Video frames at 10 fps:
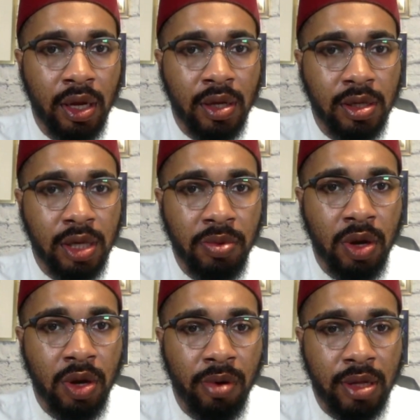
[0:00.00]
So here we
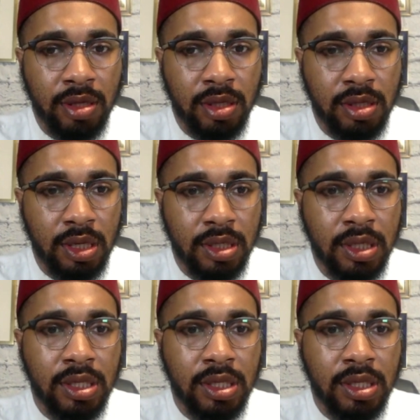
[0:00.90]
go, brothers and sisters.